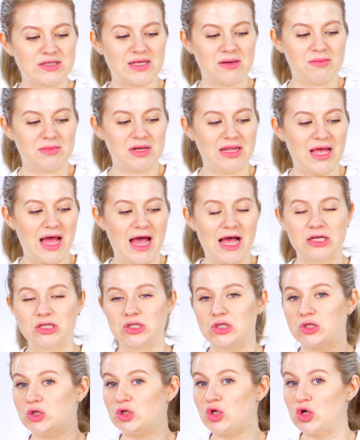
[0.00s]
somebody that has
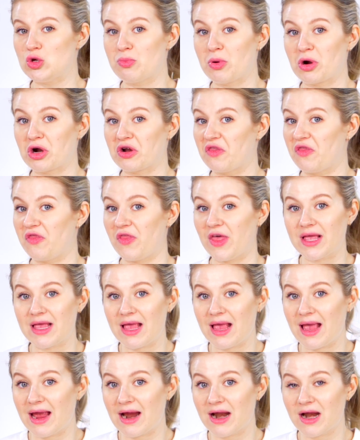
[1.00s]
super thick
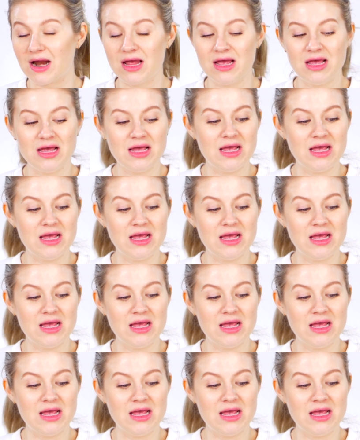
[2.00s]
hair.